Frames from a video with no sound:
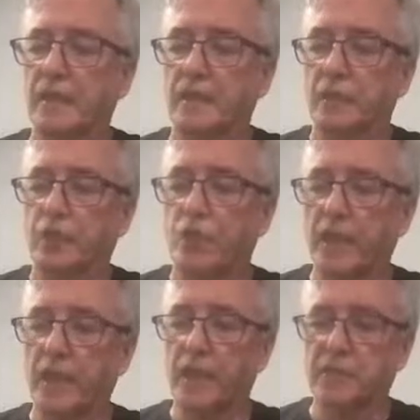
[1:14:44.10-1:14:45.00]
their
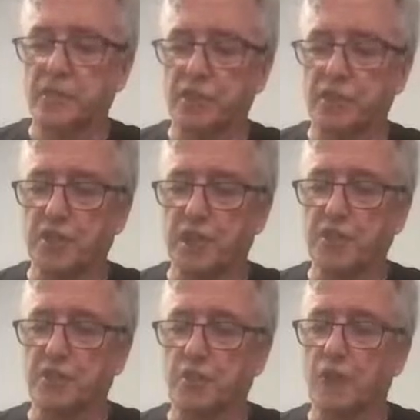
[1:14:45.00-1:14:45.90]
corrugated
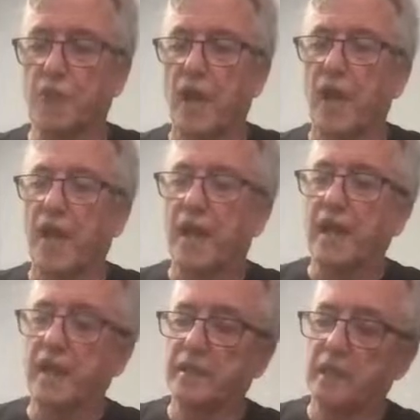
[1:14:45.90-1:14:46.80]
sheeting. So
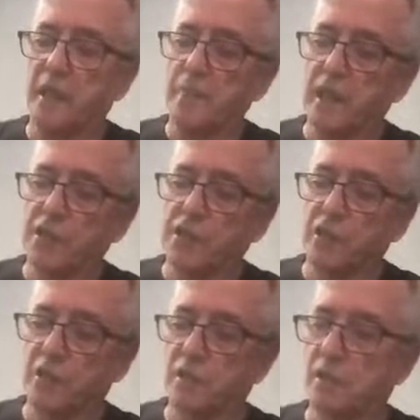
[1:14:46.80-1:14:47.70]
I did a
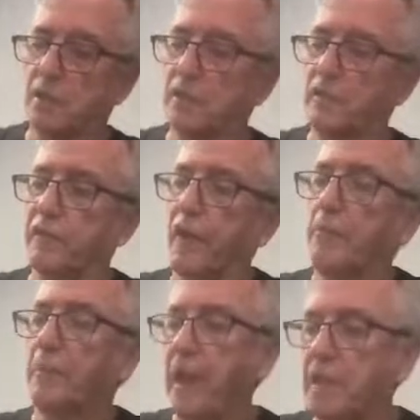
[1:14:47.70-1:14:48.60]
mixture of
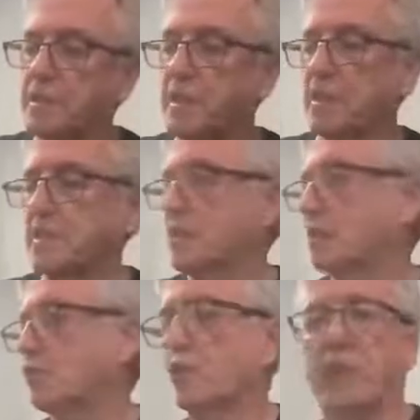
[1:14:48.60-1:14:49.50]
painted
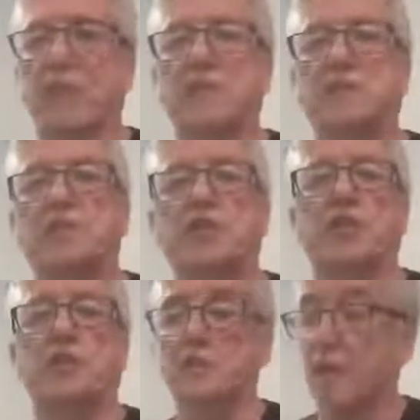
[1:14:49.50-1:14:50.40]
corrugated
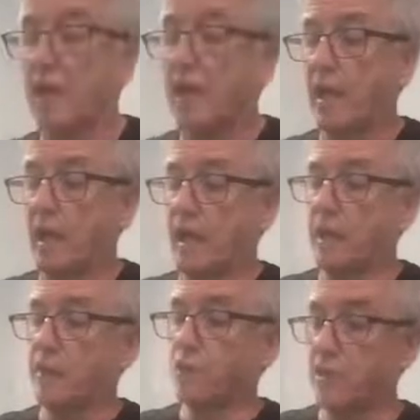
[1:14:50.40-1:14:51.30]
sheets
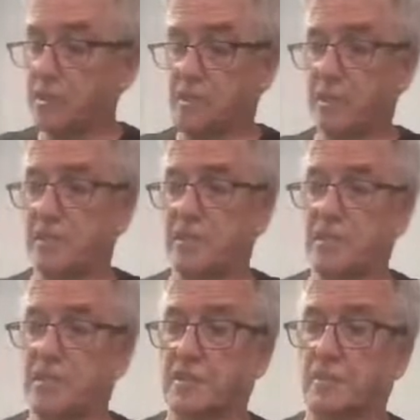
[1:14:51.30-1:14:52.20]
and rusted
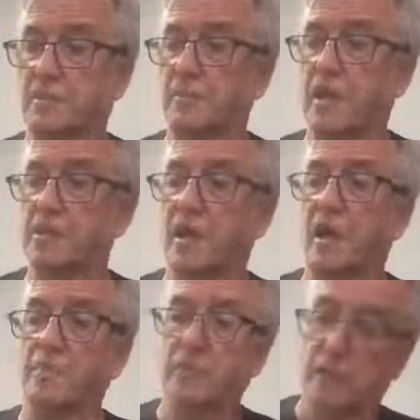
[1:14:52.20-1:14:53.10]
just to mix it
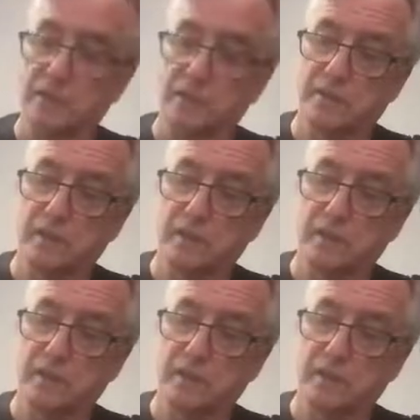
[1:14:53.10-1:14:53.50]
up, and